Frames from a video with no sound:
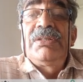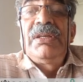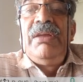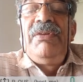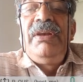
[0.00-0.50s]

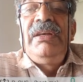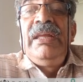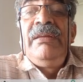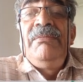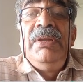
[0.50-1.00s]
every
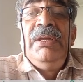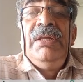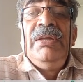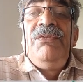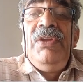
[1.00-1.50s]
time
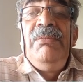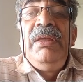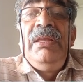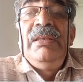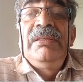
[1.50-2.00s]

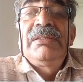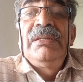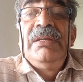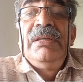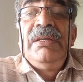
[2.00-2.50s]
females
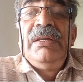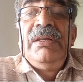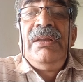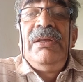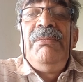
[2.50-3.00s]

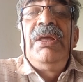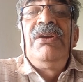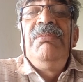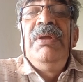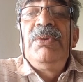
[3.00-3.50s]
may
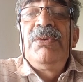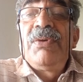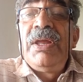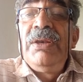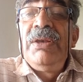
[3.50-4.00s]
not be able to
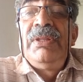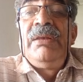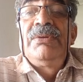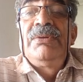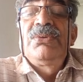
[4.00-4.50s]
fight with
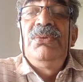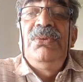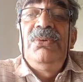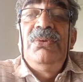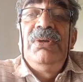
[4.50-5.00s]
them.
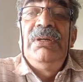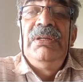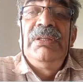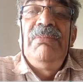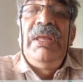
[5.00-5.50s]
So
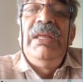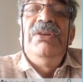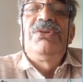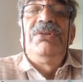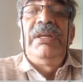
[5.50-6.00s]
the male
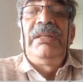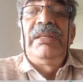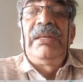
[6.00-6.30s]
used to take that